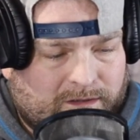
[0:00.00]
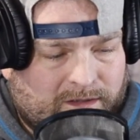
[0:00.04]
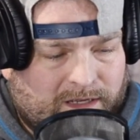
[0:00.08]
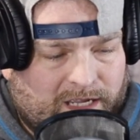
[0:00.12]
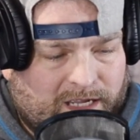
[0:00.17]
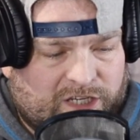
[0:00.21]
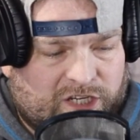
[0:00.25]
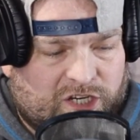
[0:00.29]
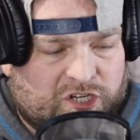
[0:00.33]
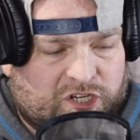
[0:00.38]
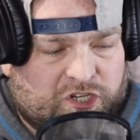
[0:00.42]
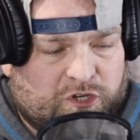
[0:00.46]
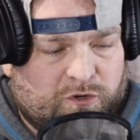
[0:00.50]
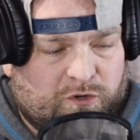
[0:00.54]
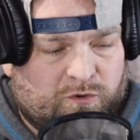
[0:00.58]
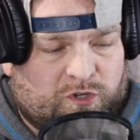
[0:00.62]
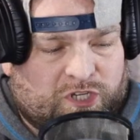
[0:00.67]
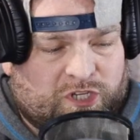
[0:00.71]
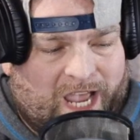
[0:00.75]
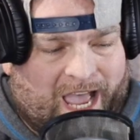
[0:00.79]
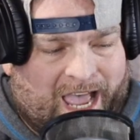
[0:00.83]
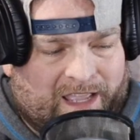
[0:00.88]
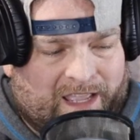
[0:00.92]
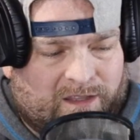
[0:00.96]
He just shoe
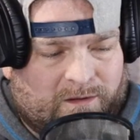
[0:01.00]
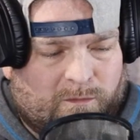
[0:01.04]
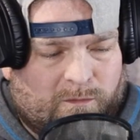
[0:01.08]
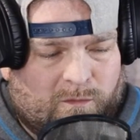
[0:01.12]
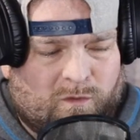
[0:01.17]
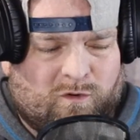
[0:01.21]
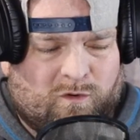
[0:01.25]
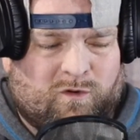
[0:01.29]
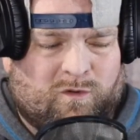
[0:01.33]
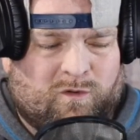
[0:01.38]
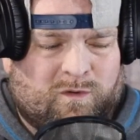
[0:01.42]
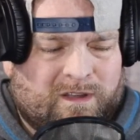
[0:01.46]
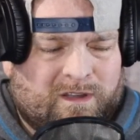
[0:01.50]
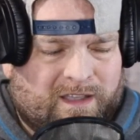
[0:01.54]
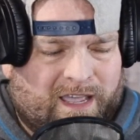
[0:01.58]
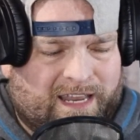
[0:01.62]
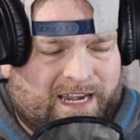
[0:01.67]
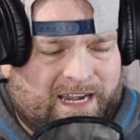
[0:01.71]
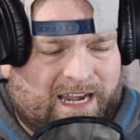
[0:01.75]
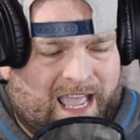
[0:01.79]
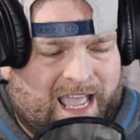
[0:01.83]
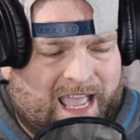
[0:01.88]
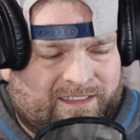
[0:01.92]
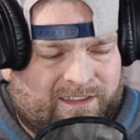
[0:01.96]
shined him. Ooh,
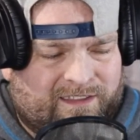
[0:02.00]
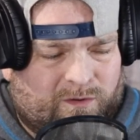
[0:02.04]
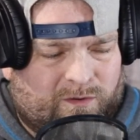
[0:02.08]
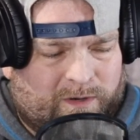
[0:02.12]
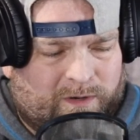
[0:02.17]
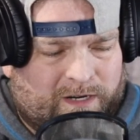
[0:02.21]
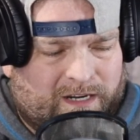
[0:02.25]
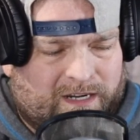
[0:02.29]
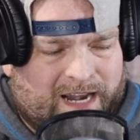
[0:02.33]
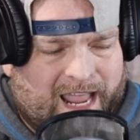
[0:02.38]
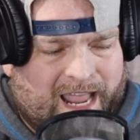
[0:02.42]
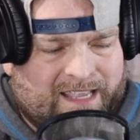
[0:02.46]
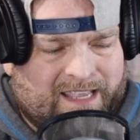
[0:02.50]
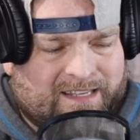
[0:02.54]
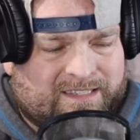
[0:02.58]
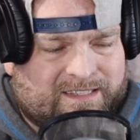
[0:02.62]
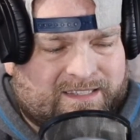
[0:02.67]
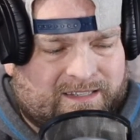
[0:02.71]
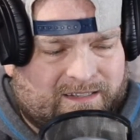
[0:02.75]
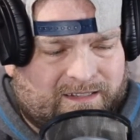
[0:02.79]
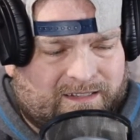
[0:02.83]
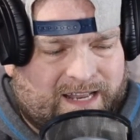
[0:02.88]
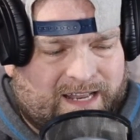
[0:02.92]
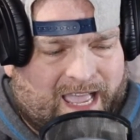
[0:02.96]
and it ended with a
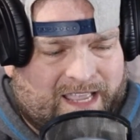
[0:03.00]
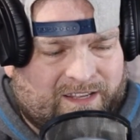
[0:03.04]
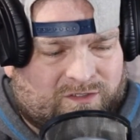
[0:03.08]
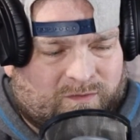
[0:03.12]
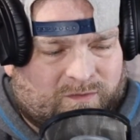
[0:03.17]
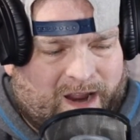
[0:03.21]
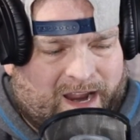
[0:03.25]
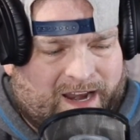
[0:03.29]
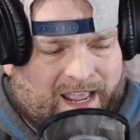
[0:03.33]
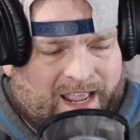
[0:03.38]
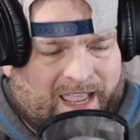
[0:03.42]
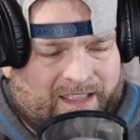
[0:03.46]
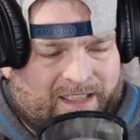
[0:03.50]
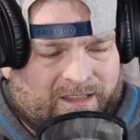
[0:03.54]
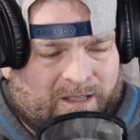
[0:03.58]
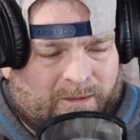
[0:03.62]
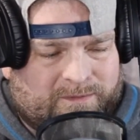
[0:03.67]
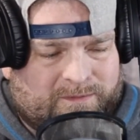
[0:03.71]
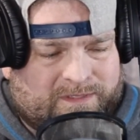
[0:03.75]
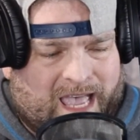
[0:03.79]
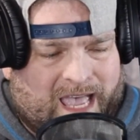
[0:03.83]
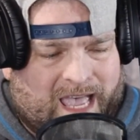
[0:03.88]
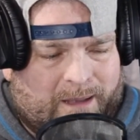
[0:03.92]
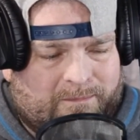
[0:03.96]
nice right hand up
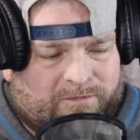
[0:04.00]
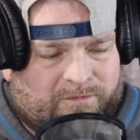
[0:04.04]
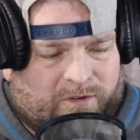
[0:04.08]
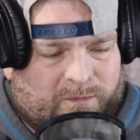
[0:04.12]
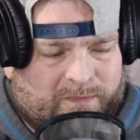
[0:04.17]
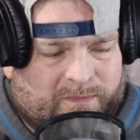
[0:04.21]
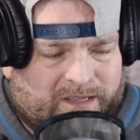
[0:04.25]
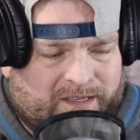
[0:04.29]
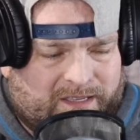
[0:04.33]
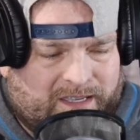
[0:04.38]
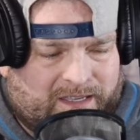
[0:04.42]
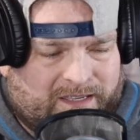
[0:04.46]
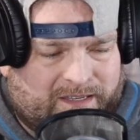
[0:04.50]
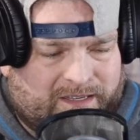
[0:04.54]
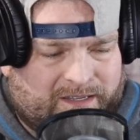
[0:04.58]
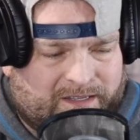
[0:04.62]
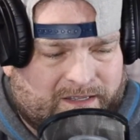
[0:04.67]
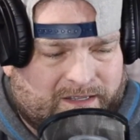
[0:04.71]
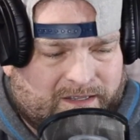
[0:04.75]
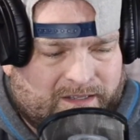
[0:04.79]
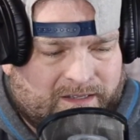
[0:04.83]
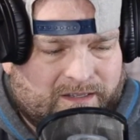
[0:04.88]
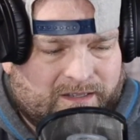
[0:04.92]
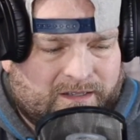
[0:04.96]
top from Mungia.
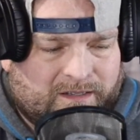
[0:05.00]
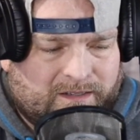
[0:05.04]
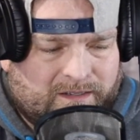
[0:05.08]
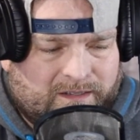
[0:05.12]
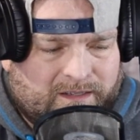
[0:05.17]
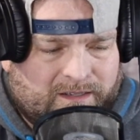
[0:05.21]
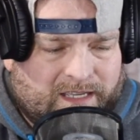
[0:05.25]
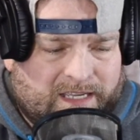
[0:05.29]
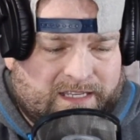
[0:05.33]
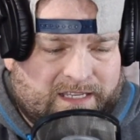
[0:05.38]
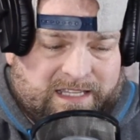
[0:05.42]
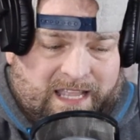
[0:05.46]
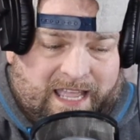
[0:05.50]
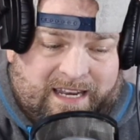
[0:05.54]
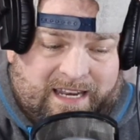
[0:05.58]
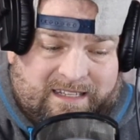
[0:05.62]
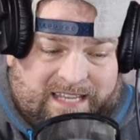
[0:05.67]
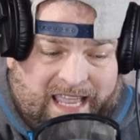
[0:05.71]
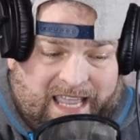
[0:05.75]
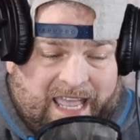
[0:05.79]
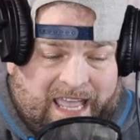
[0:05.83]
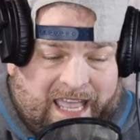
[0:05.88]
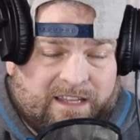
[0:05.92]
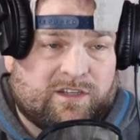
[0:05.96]
He's letting his
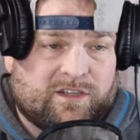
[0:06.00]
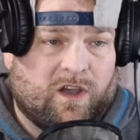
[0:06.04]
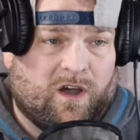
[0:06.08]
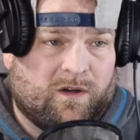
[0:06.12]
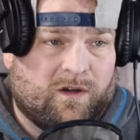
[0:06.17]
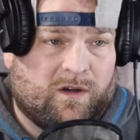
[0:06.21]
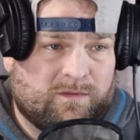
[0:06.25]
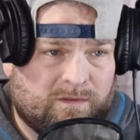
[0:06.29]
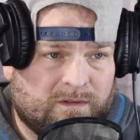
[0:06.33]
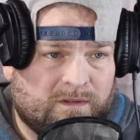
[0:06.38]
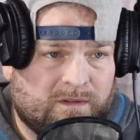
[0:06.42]
hands go.